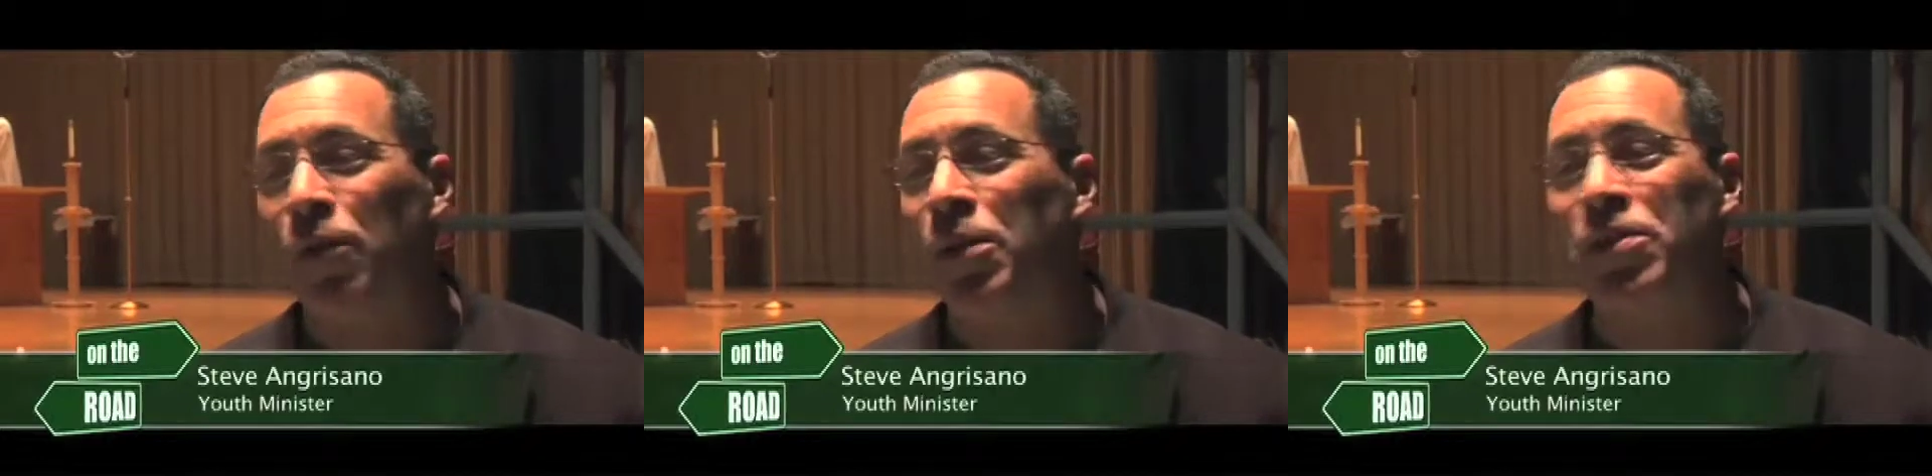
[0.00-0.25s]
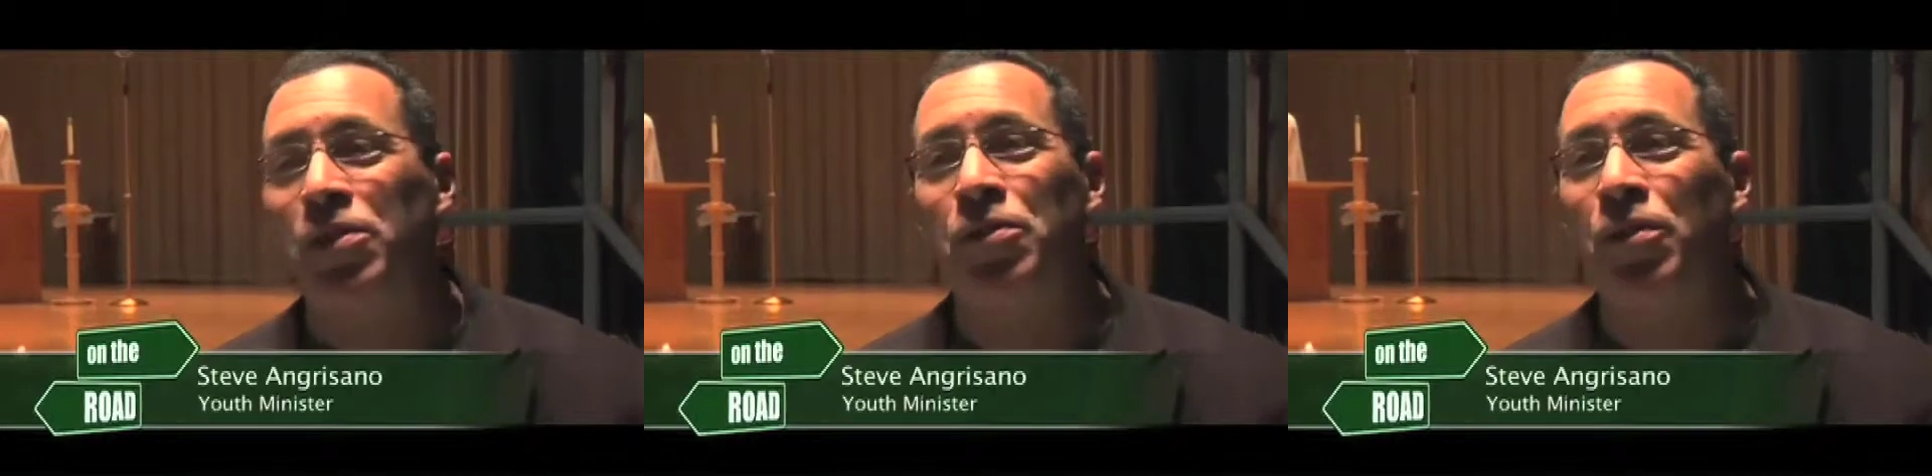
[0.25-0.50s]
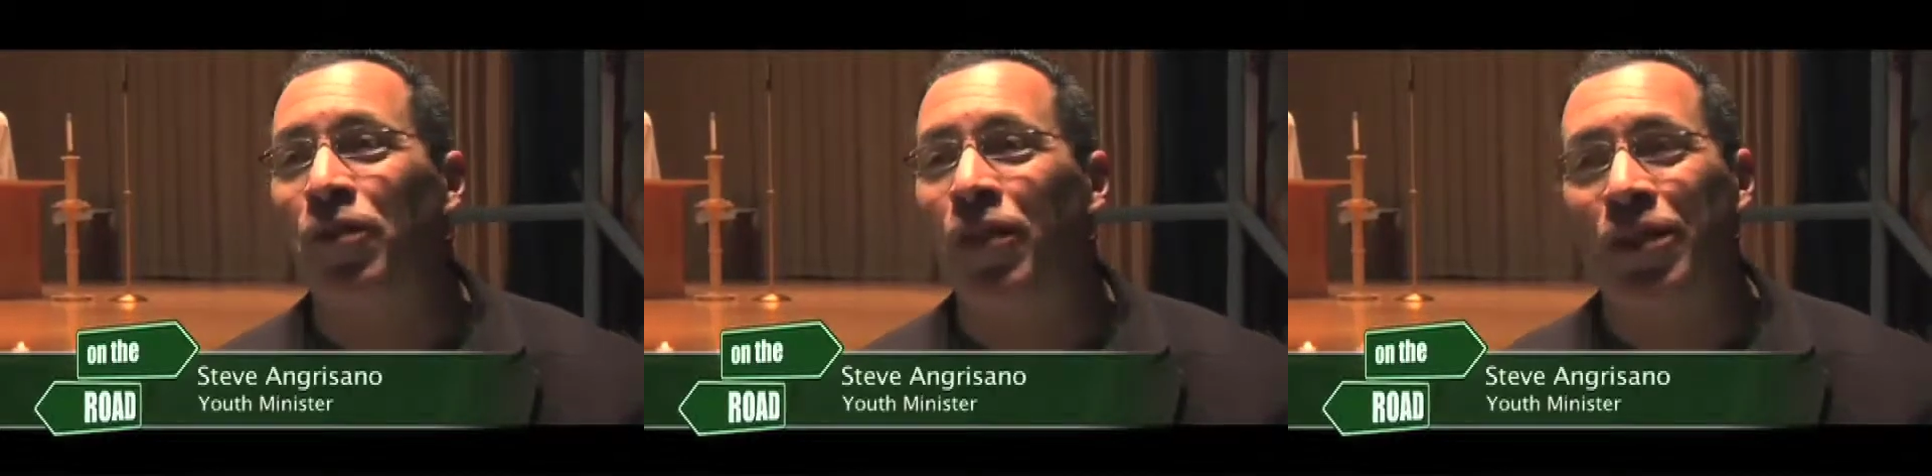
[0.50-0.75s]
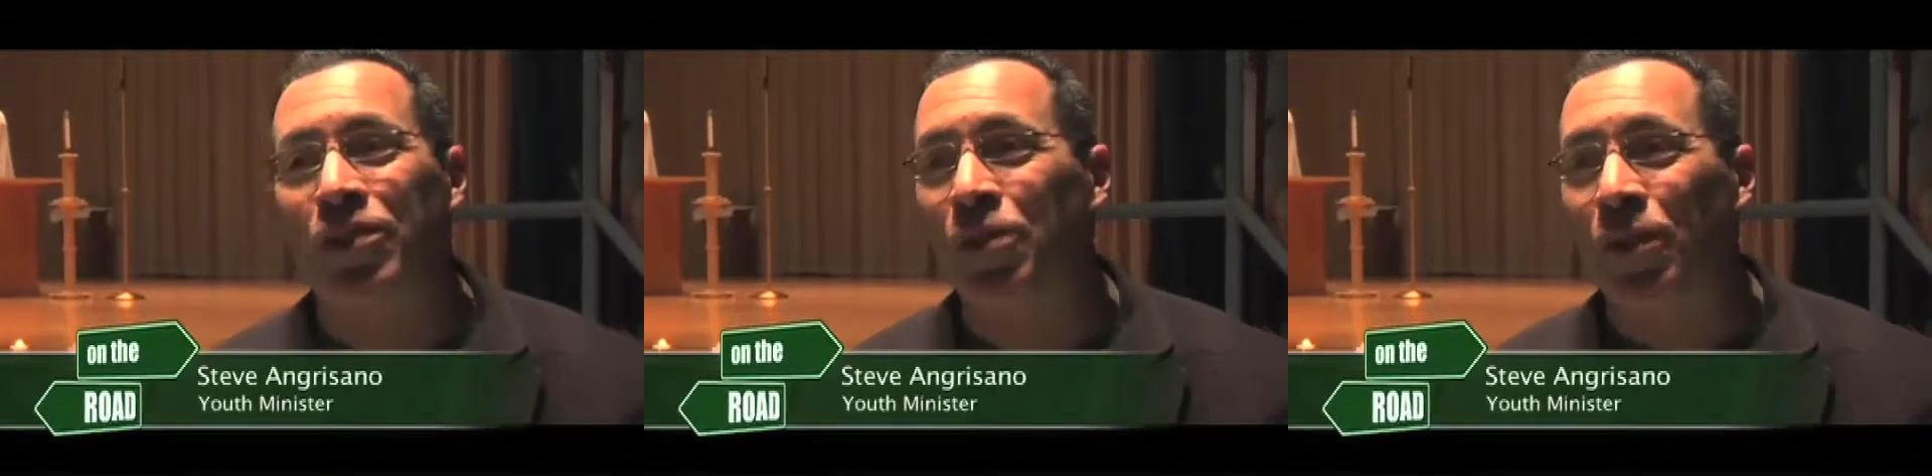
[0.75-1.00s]
was a
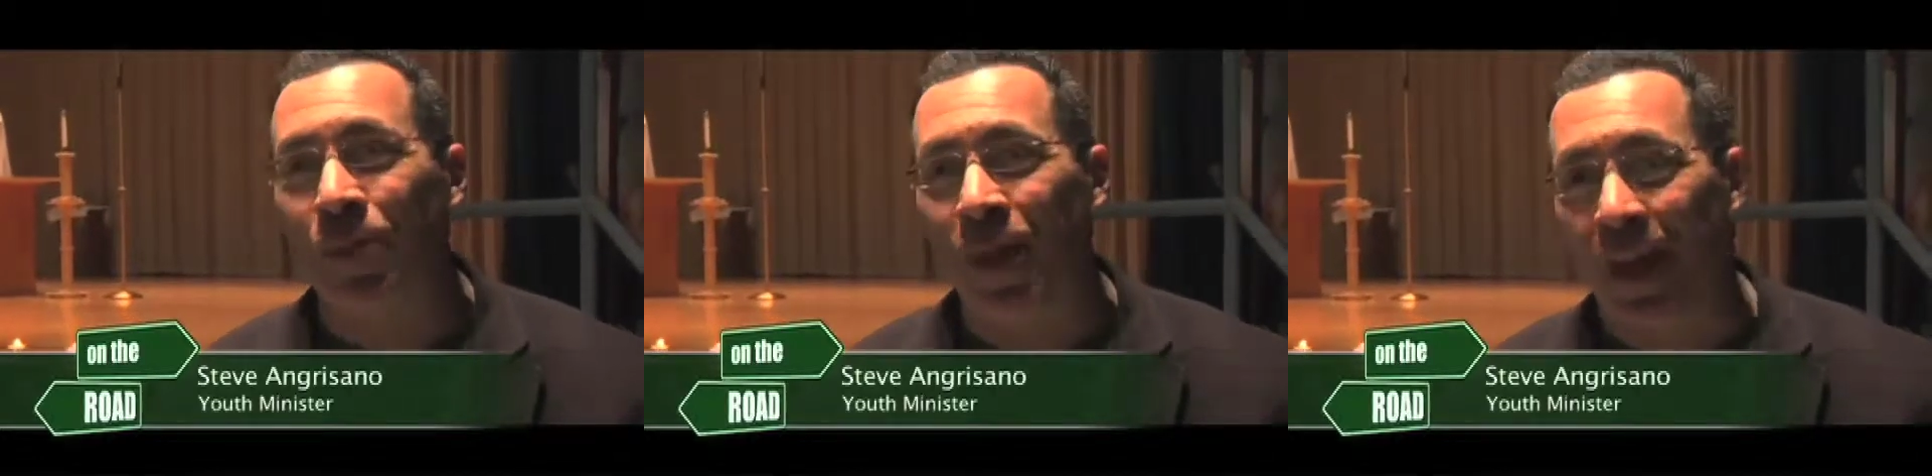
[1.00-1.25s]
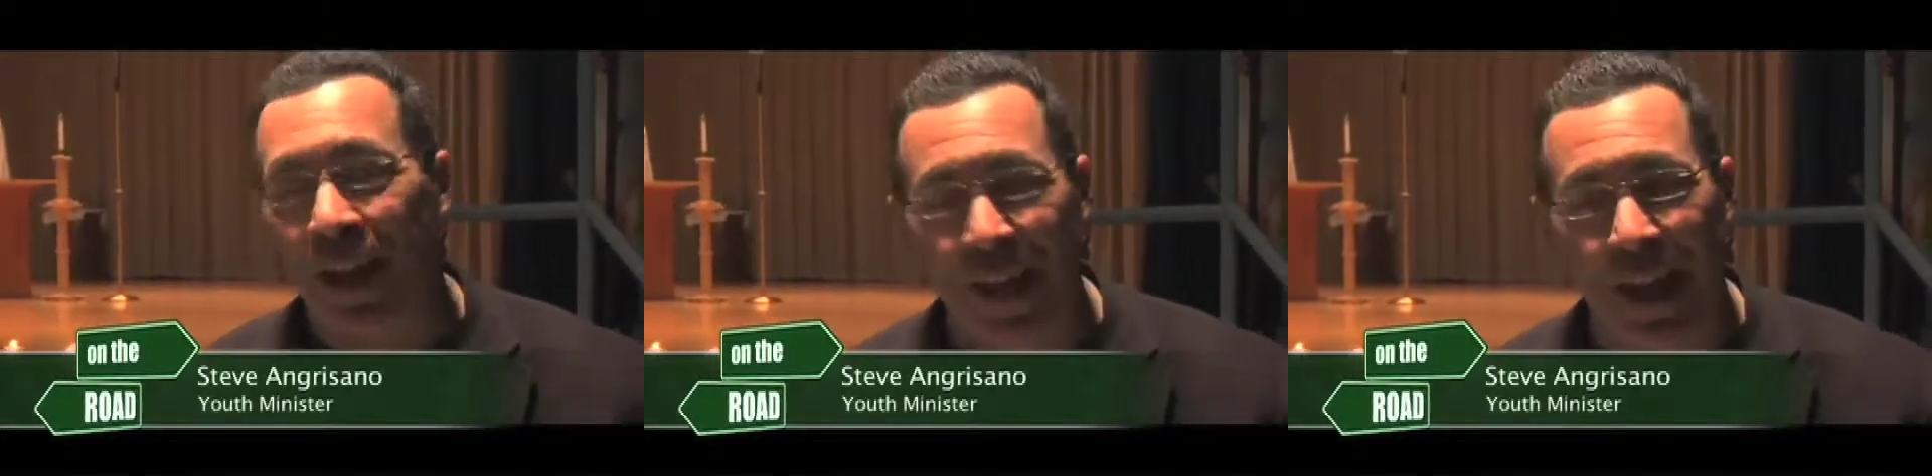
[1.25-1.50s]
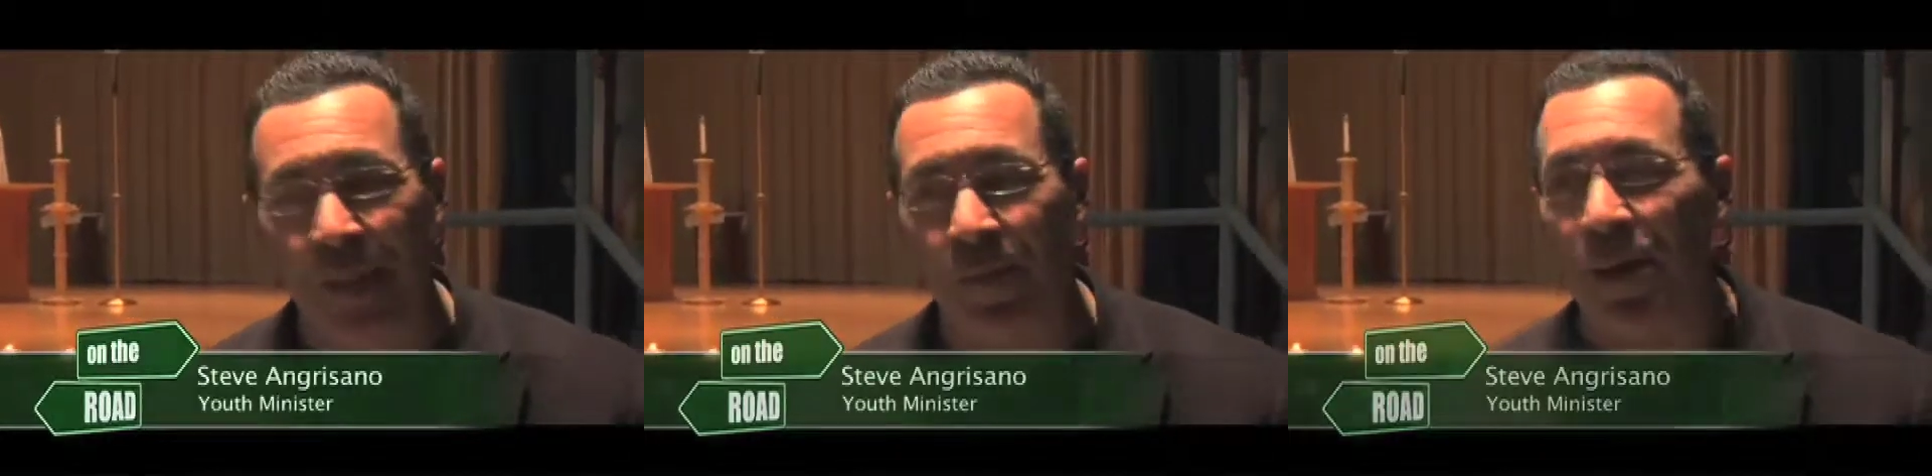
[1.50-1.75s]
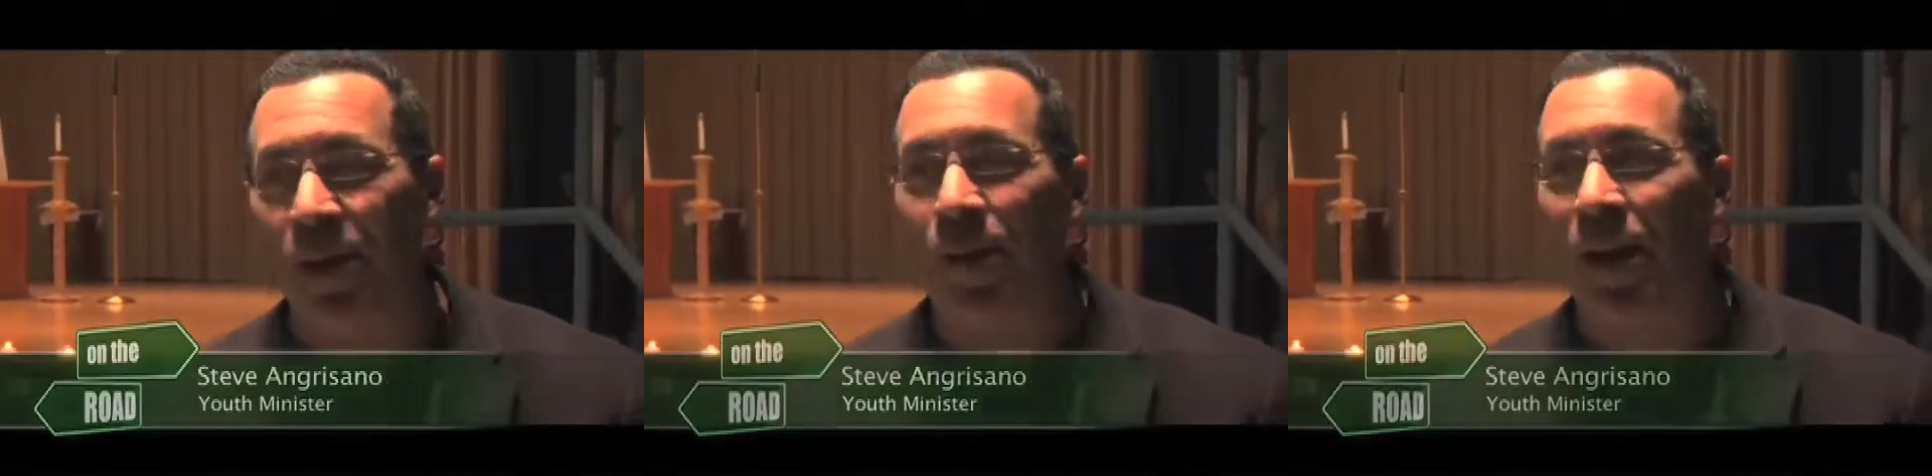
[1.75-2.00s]
terrific trip. They had
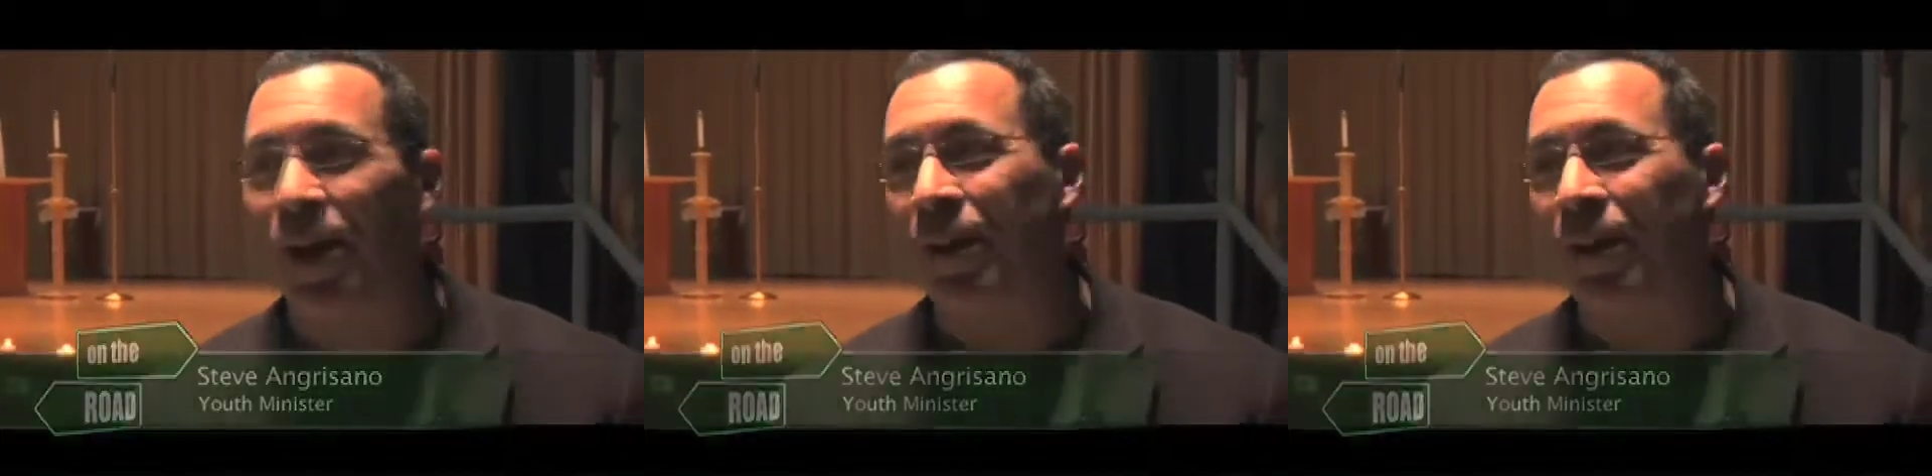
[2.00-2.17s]
me come out.